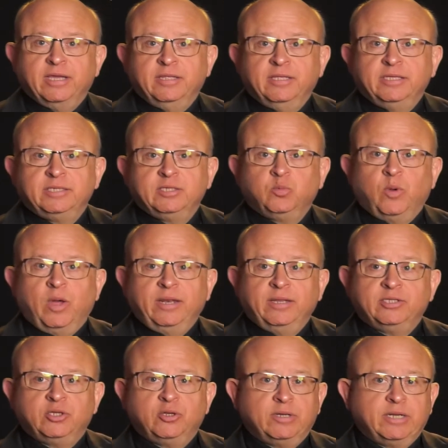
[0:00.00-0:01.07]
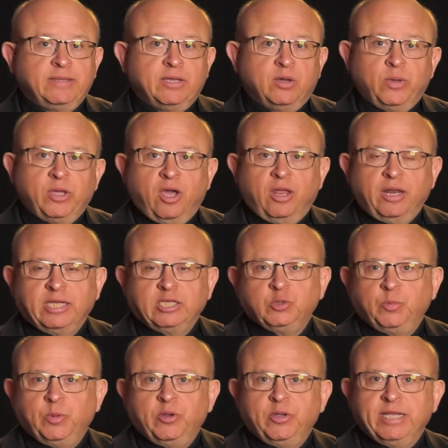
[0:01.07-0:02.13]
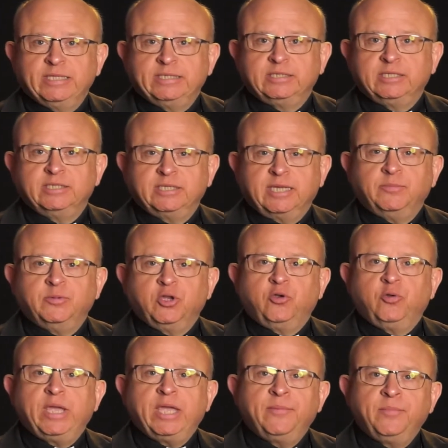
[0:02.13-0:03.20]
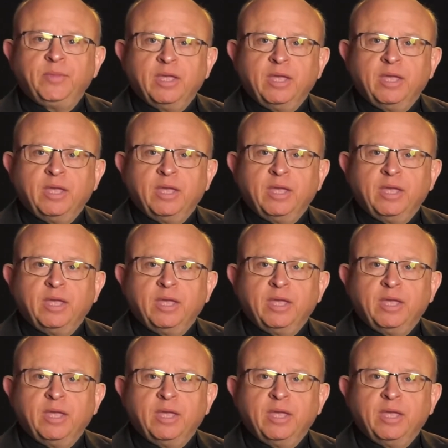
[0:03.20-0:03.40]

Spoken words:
This is one certainly that we all experience to some degree,